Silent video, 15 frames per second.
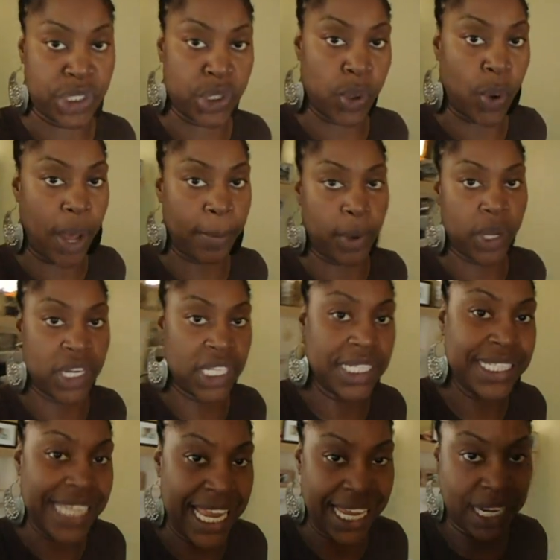so I'm going to
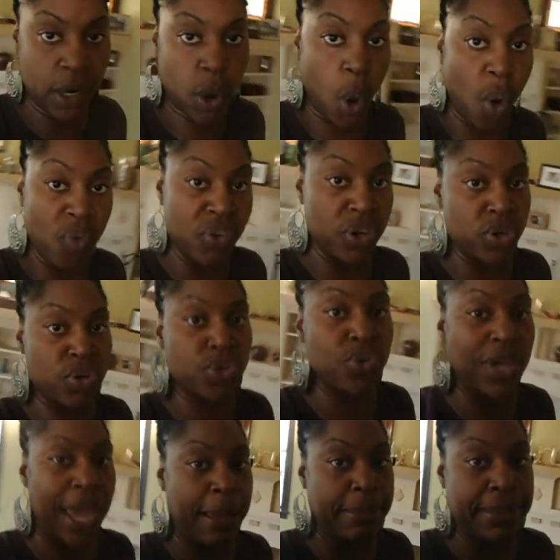take it on over
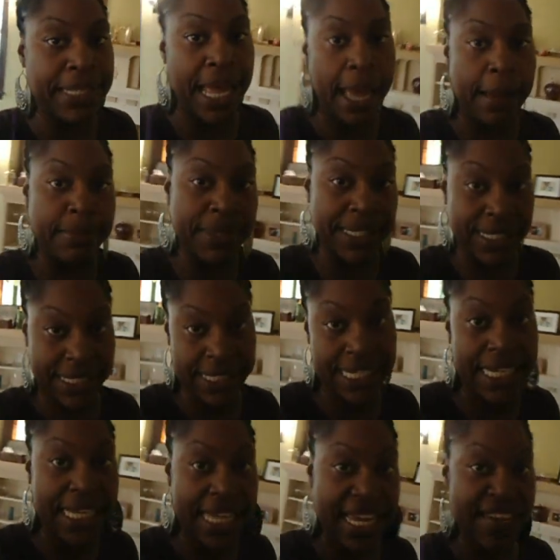to GameStop to
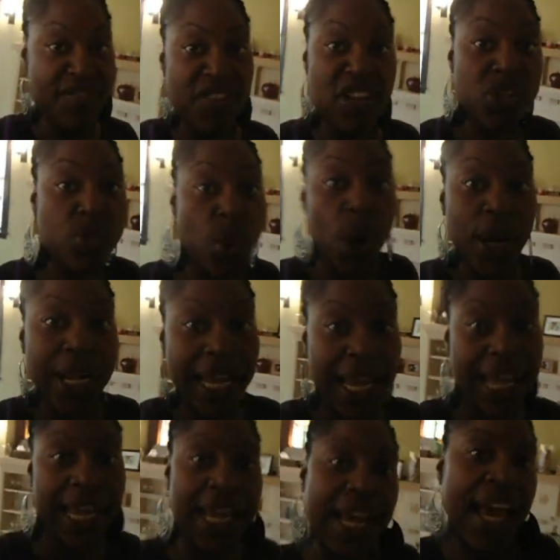see if it's
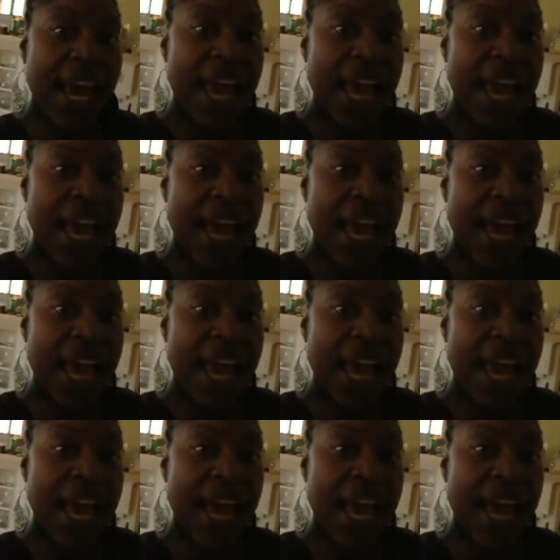working,